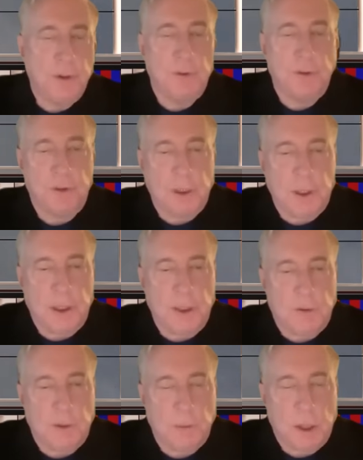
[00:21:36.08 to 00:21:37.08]
in the vicinity
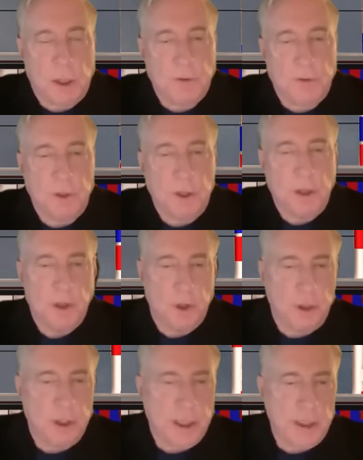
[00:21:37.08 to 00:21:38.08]
of Hamas,
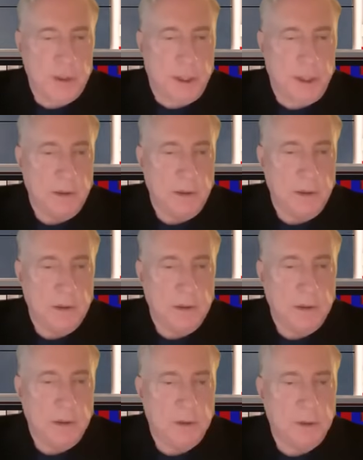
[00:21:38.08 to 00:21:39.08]
you're an enemy.
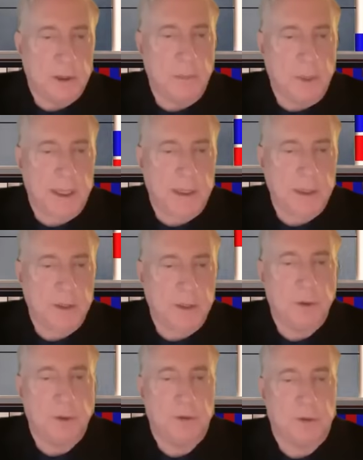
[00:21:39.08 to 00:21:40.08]
You're a combatant.
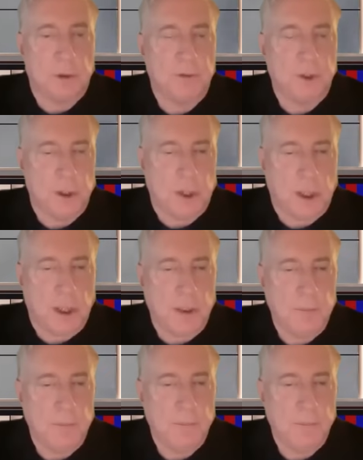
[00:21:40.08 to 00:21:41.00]
You deserve to die.